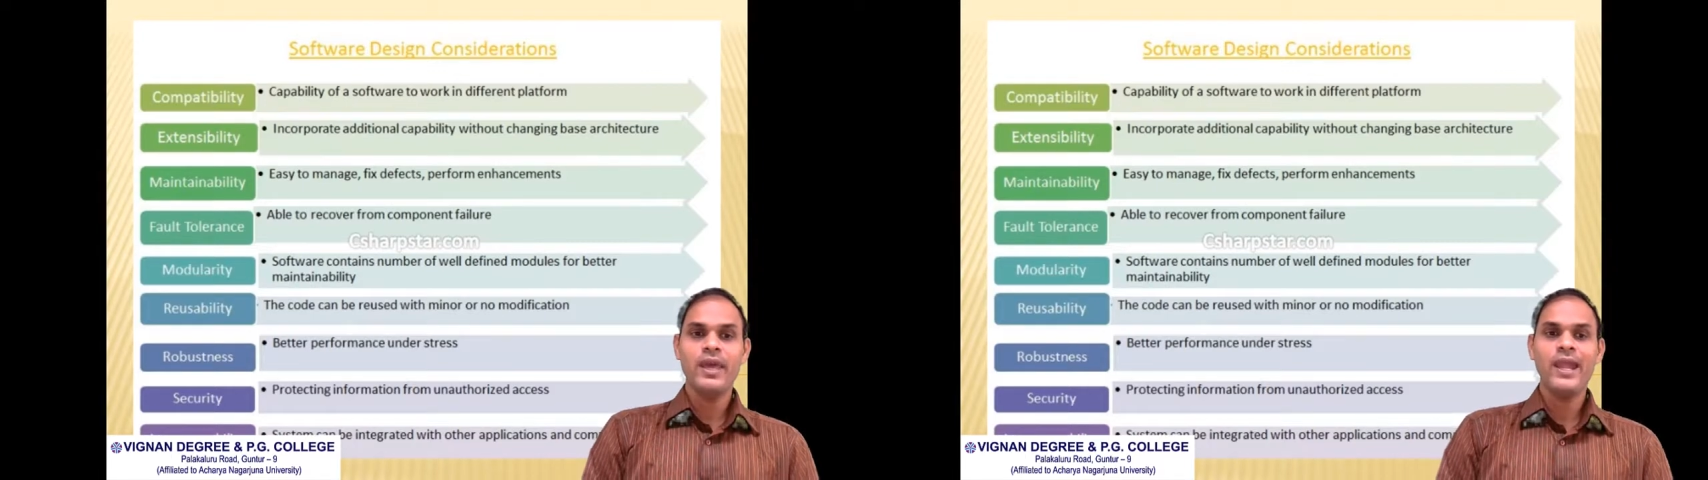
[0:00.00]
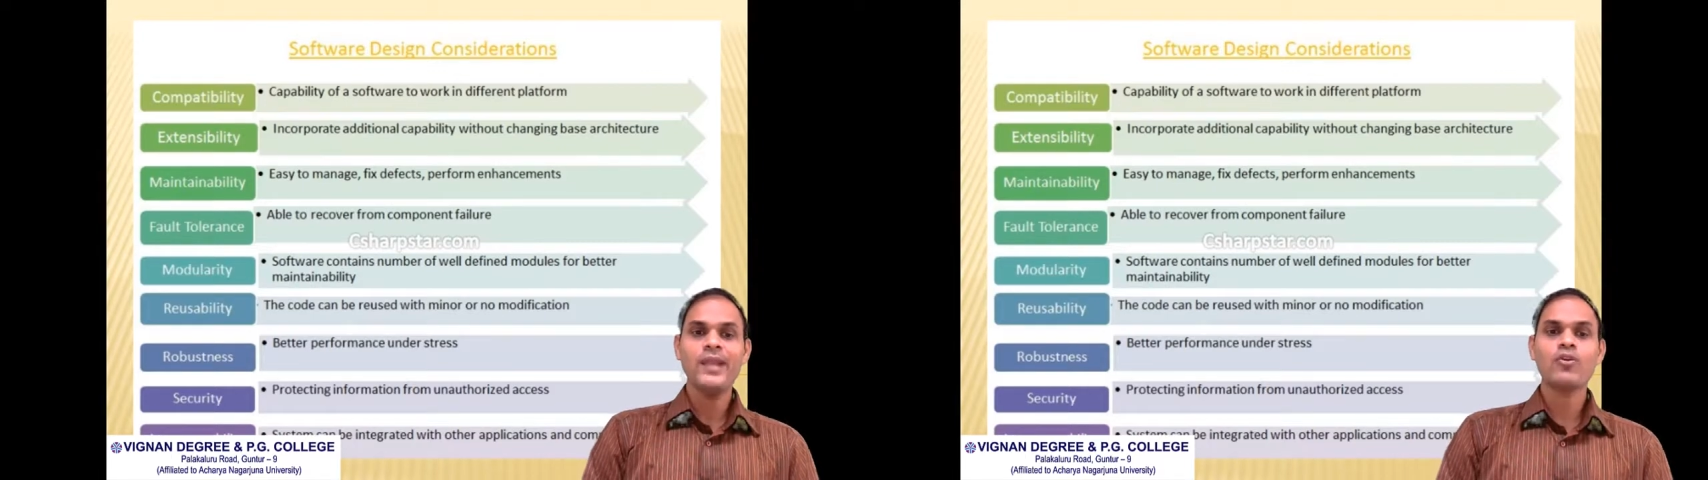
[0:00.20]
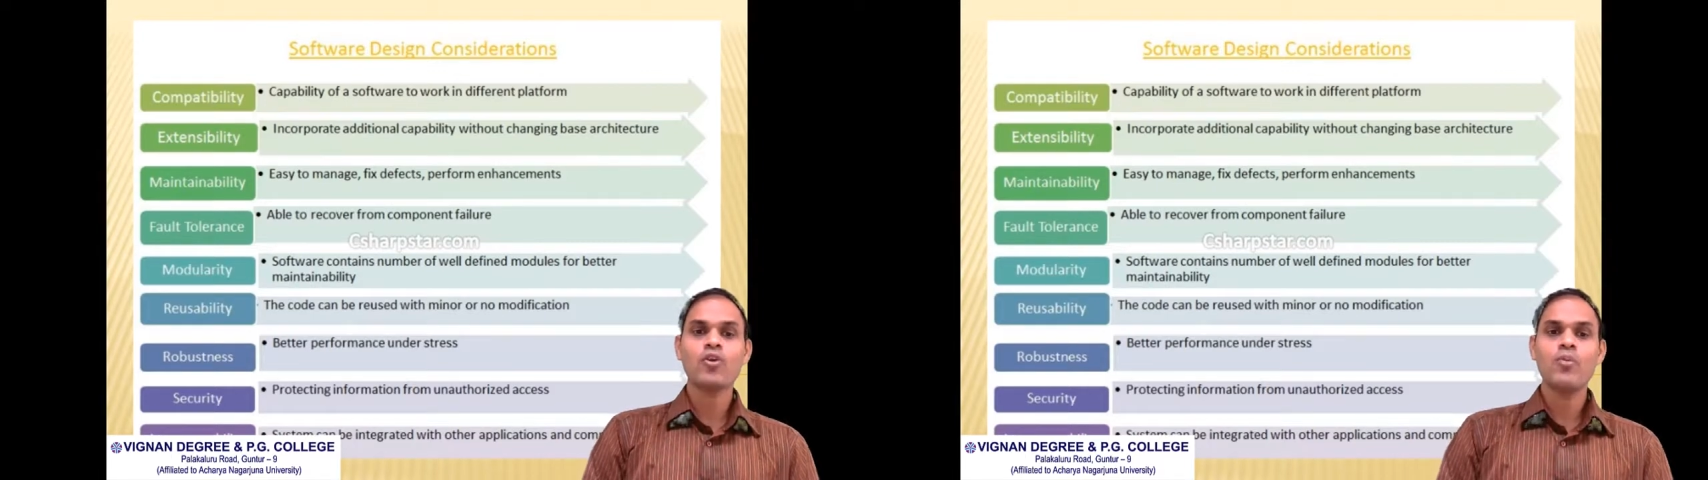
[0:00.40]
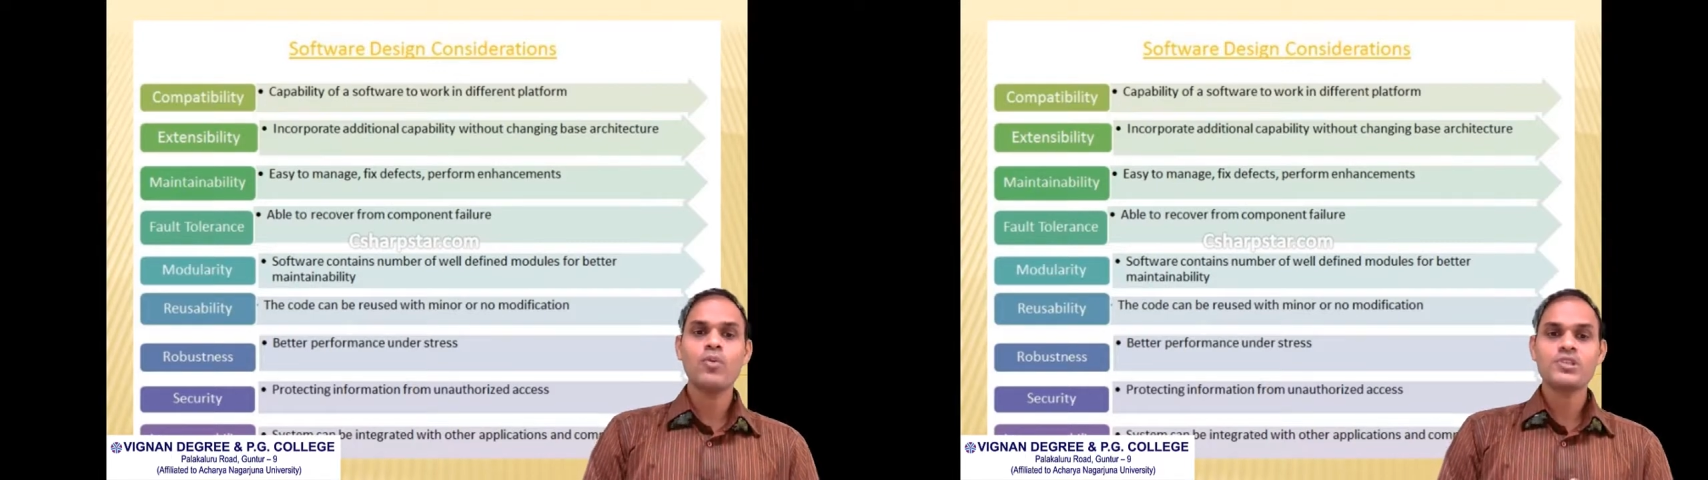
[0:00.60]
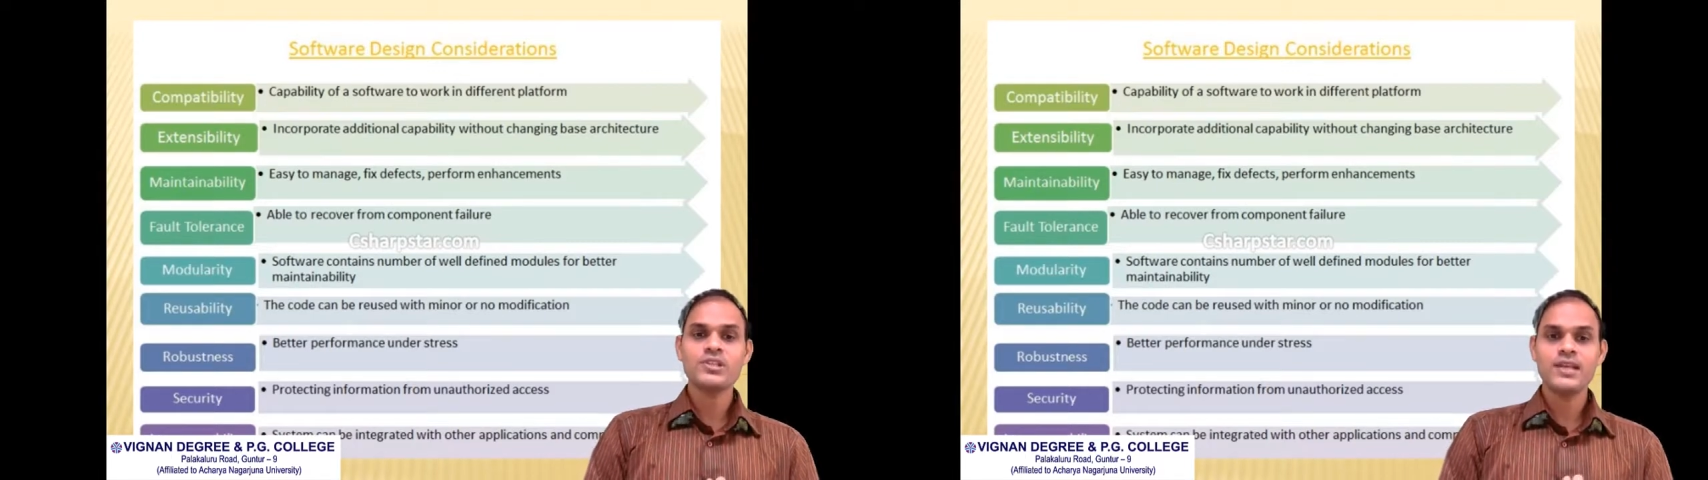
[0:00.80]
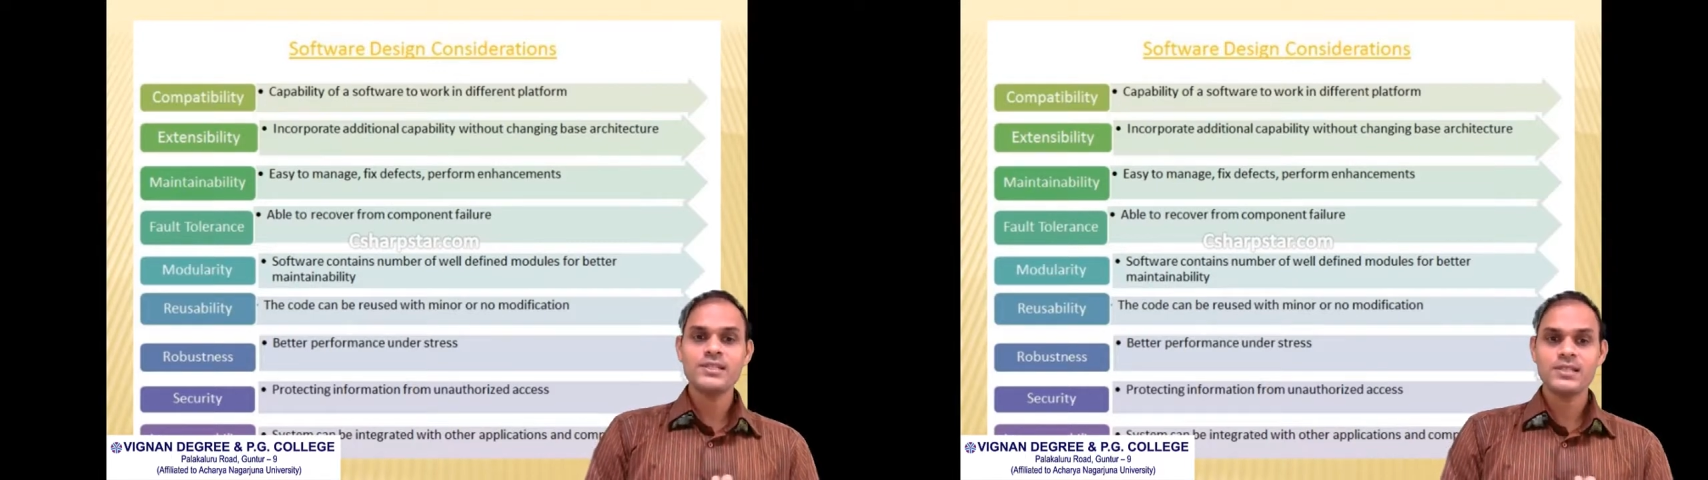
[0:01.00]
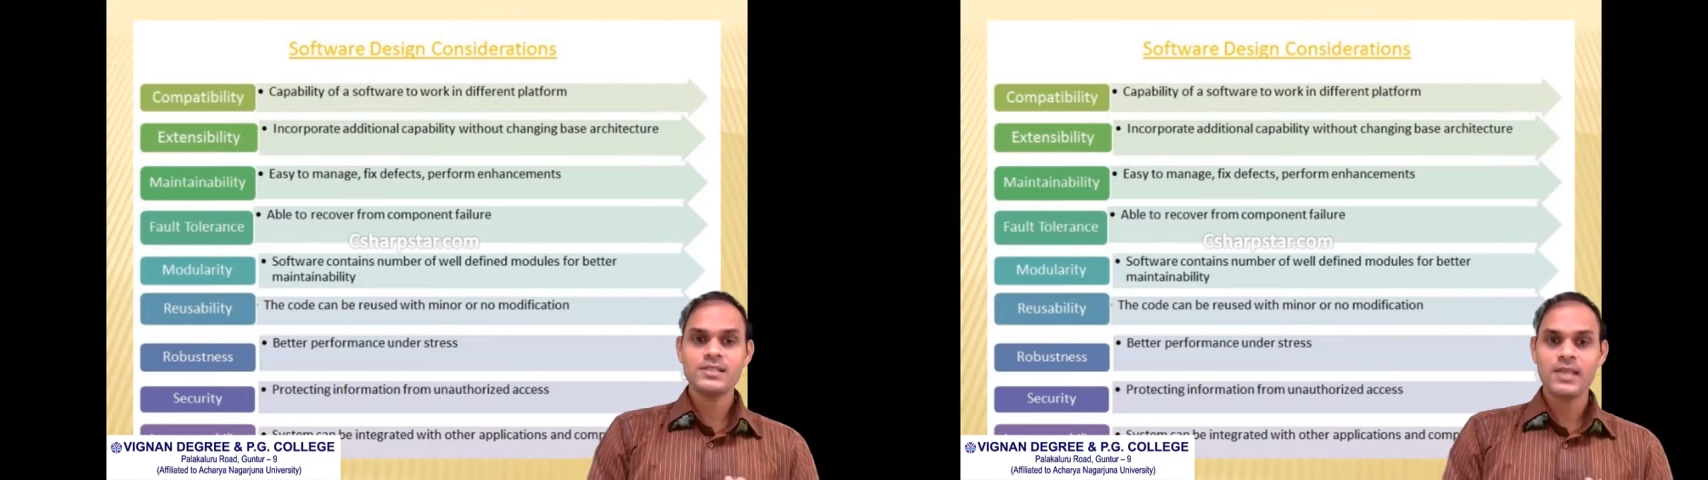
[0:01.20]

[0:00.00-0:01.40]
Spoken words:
And robustness, it